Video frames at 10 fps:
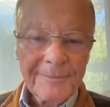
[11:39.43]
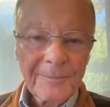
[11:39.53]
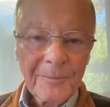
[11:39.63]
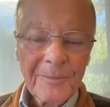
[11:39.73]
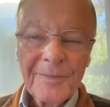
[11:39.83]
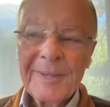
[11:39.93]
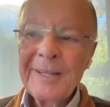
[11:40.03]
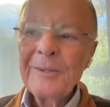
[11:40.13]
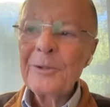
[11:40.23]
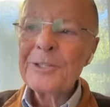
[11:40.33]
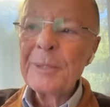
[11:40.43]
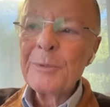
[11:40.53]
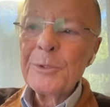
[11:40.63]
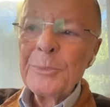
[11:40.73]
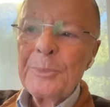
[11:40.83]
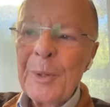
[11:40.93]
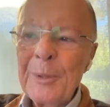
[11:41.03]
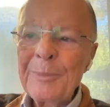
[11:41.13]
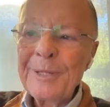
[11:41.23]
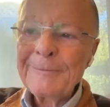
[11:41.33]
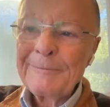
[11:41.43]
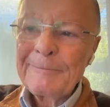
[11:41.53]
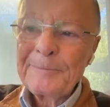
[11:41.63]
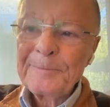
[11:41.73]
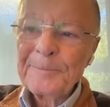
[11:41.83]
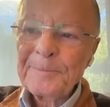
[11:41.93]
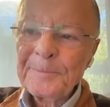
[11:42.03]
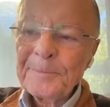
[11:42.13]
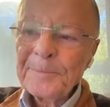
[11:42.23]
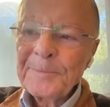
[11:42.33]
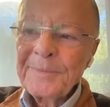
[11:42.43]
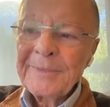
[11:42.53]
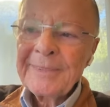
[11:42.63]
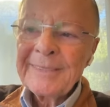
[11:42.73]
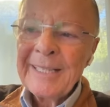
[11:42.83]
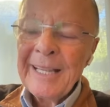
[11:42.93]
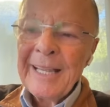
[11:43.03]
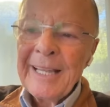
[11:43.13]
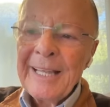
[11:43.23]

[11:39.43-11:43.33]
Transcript: the other side from the rich man, we had the poor.